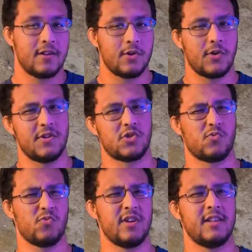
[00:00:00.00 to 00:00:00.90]
downloaded this
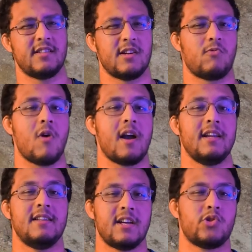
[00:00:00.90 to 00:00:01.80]
realistic
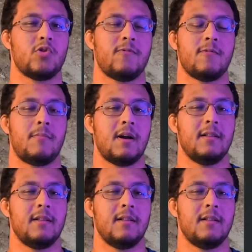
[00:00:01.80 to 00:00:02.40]
rocky texture from